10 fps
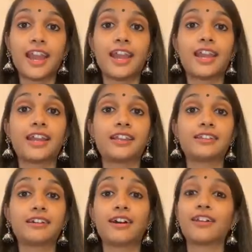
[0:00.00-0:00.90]

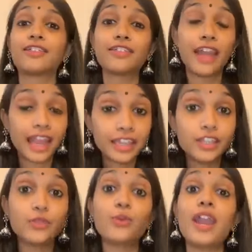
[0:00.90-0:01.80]
And
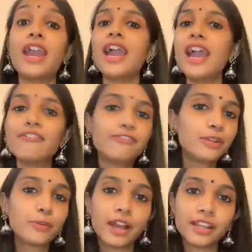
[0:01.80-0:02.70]
thank you
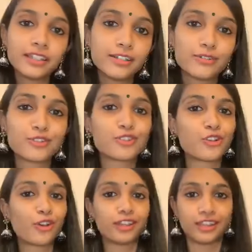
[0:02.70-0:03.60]
everyone who's
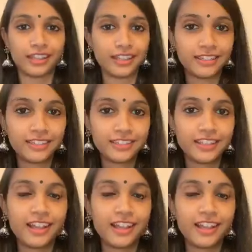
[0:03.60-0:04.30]
joined in.